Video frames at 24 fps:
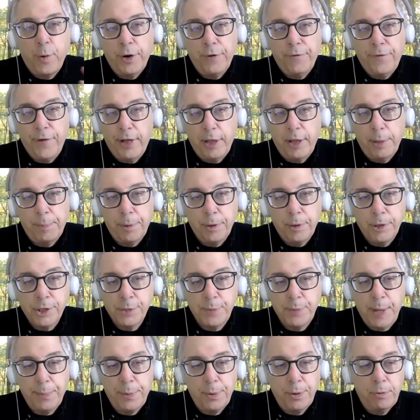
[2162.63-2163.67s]
developers,
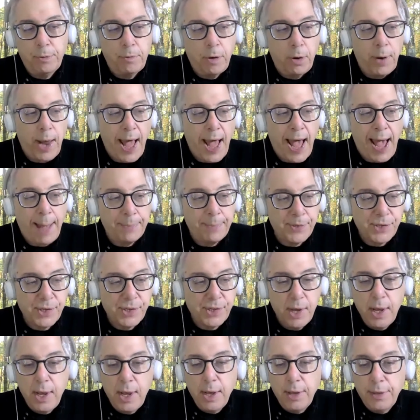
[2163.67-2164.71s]
people who wrote apps
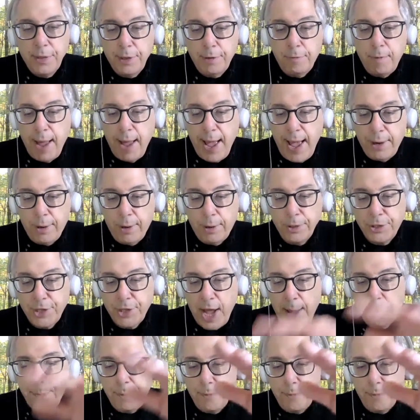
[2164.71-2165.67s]
that ran on top